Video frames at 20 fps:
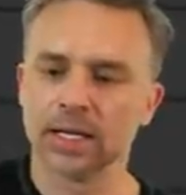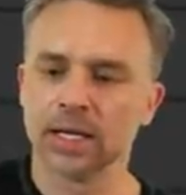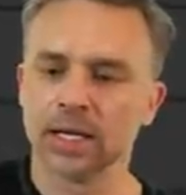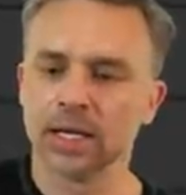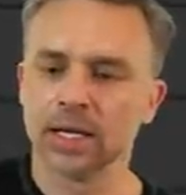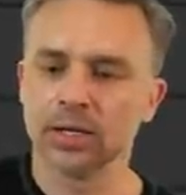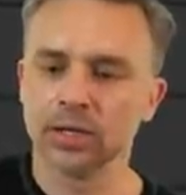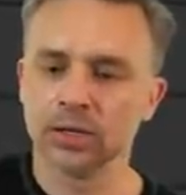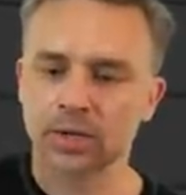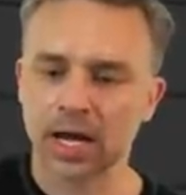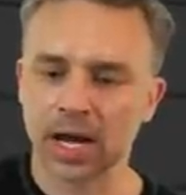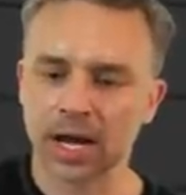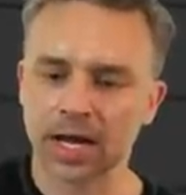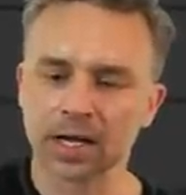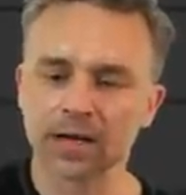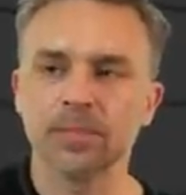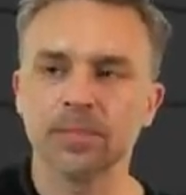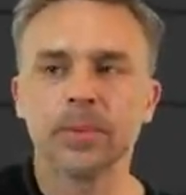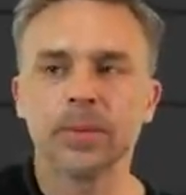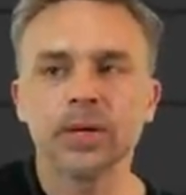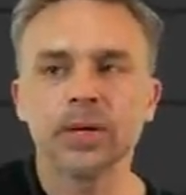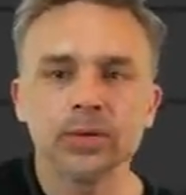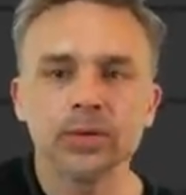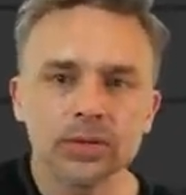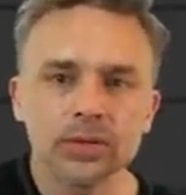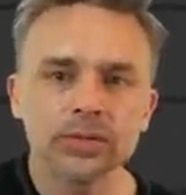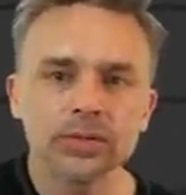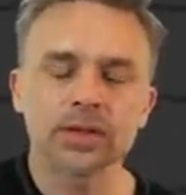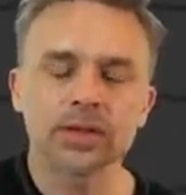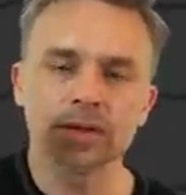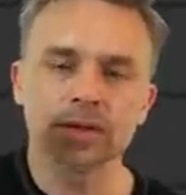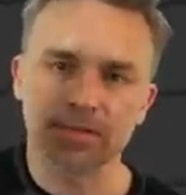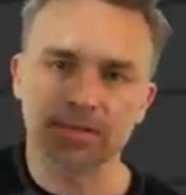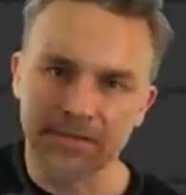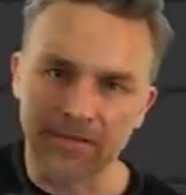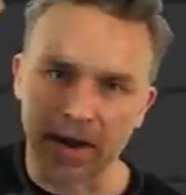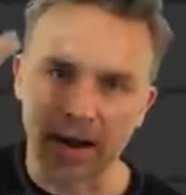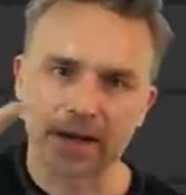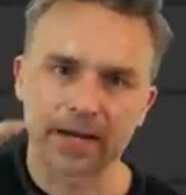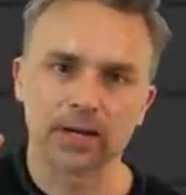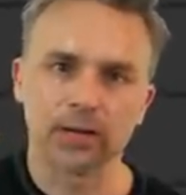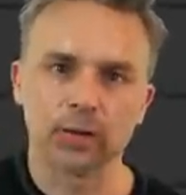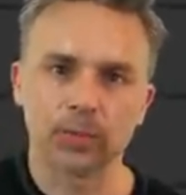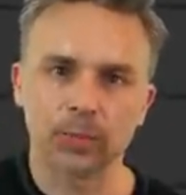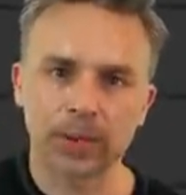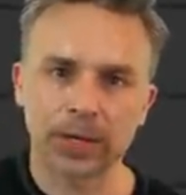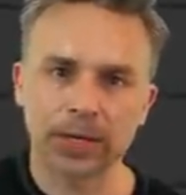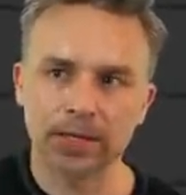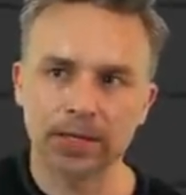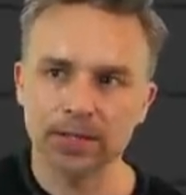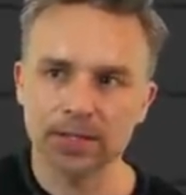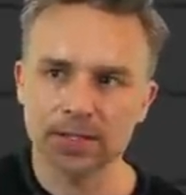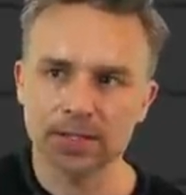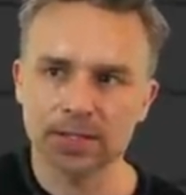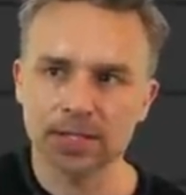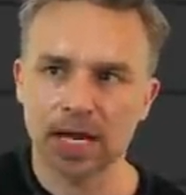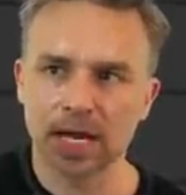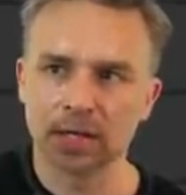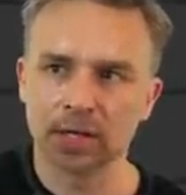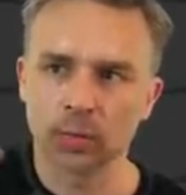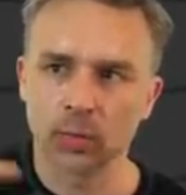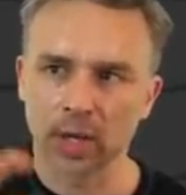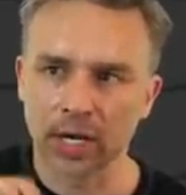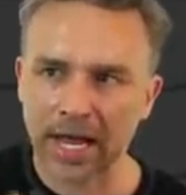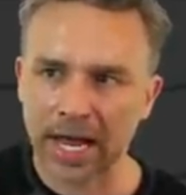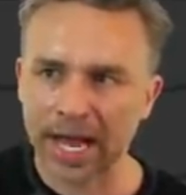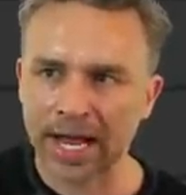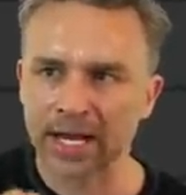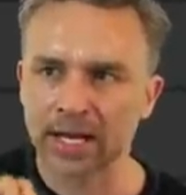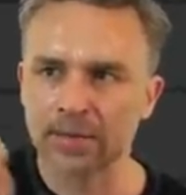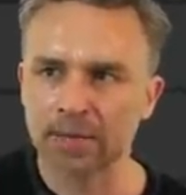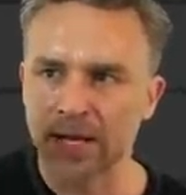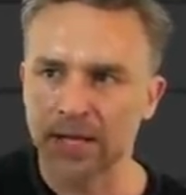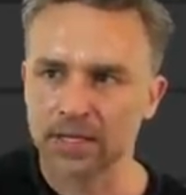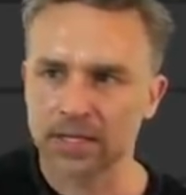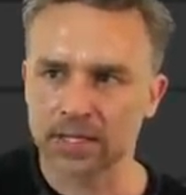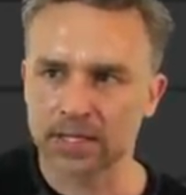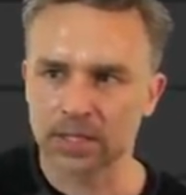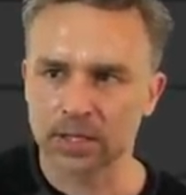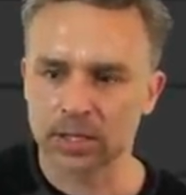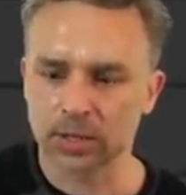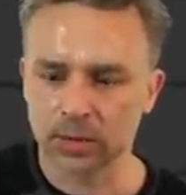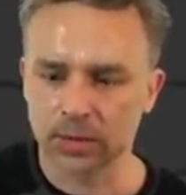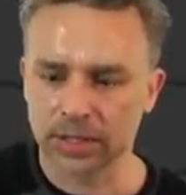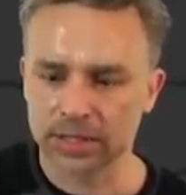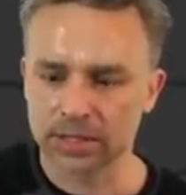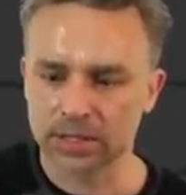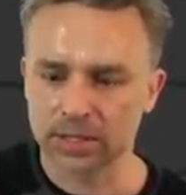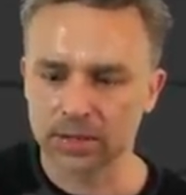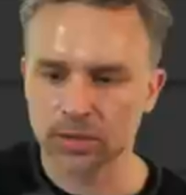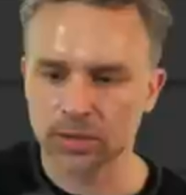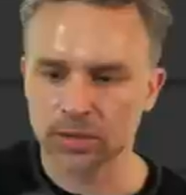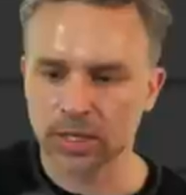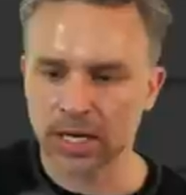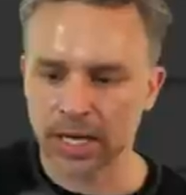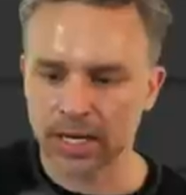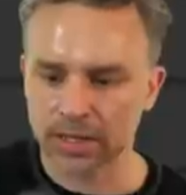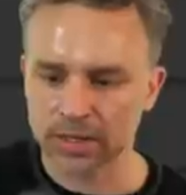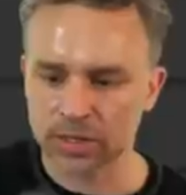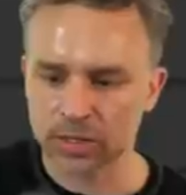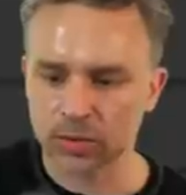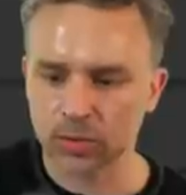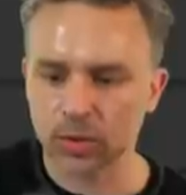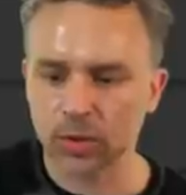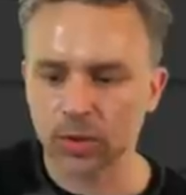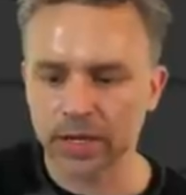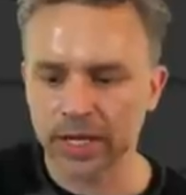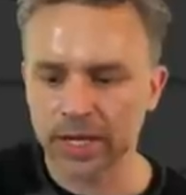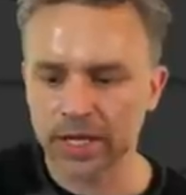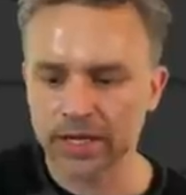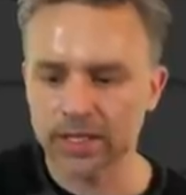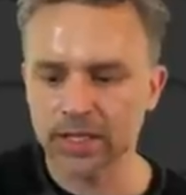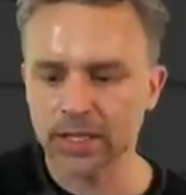you kind of build the final piece and you want to animate to it. So you kind of scroll in,